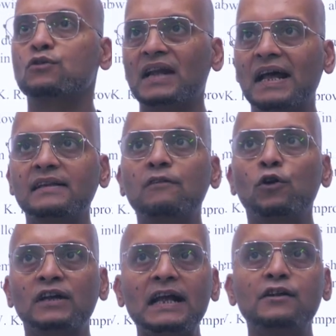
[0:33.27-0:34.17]
So rather
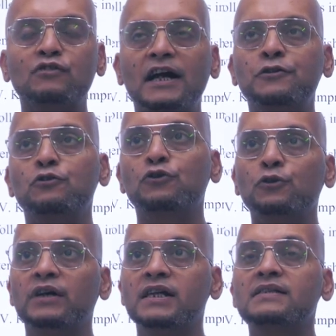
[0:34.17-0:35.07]
what I'll try to
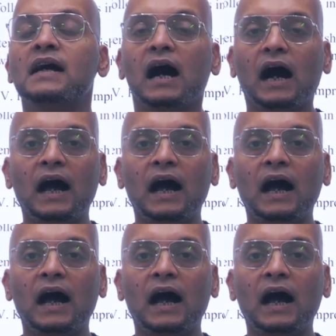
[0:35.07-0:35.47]
do is